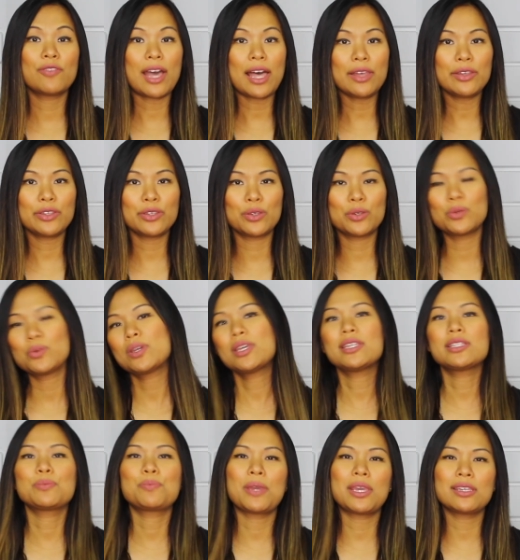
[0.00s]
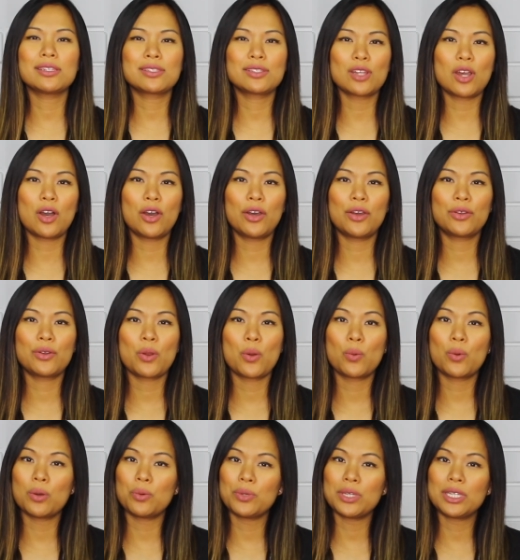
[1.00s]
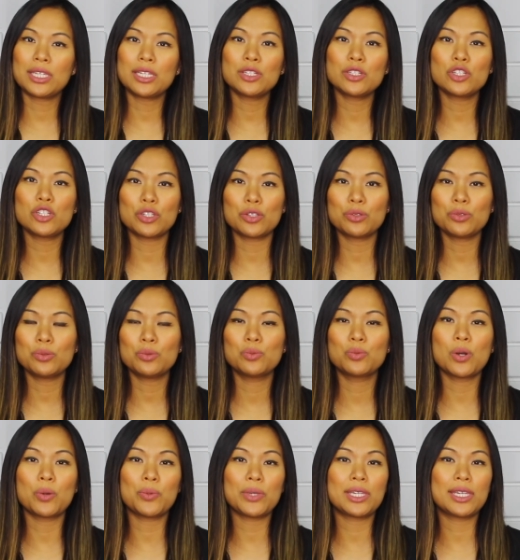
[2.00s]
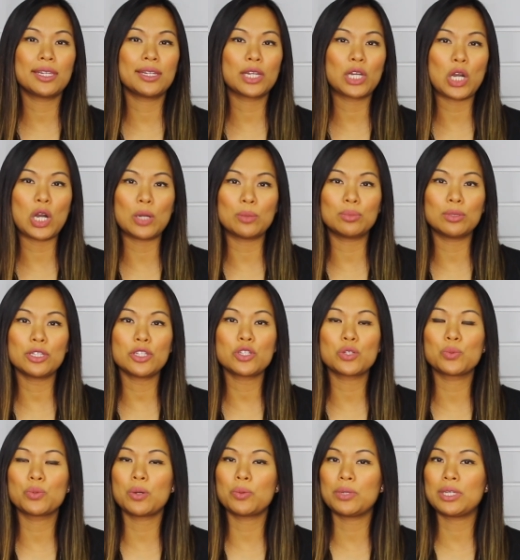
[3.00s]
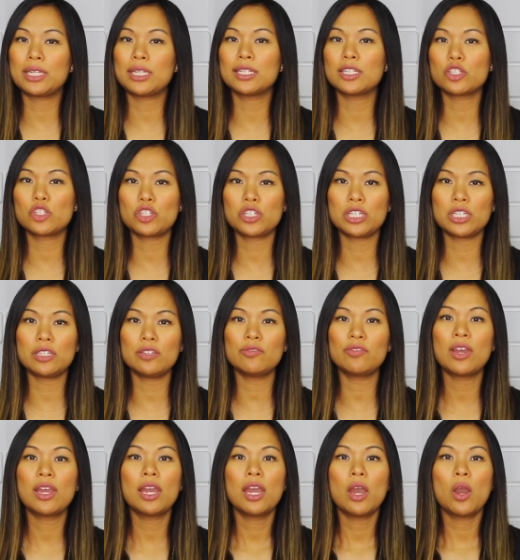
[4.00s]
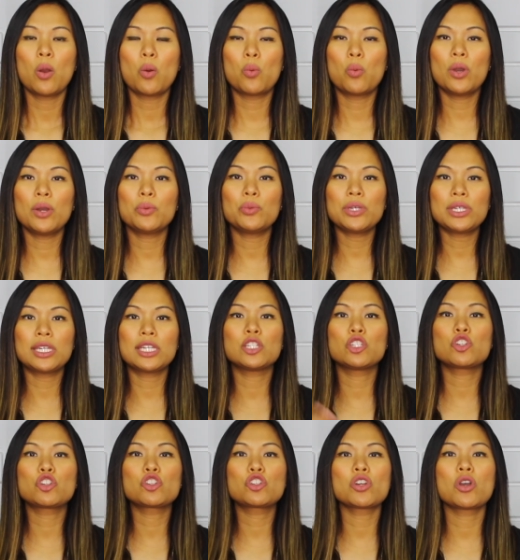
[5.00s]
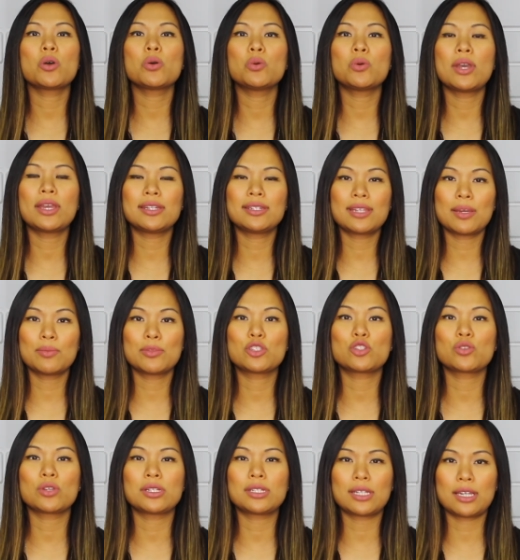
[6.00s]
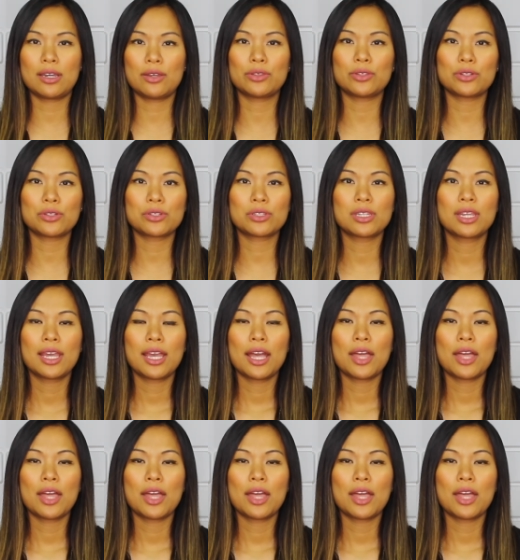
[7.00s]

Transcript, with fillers: value is based on what we can do, what we can accomplish, what we can achieve, what we can show and demonstrate to others.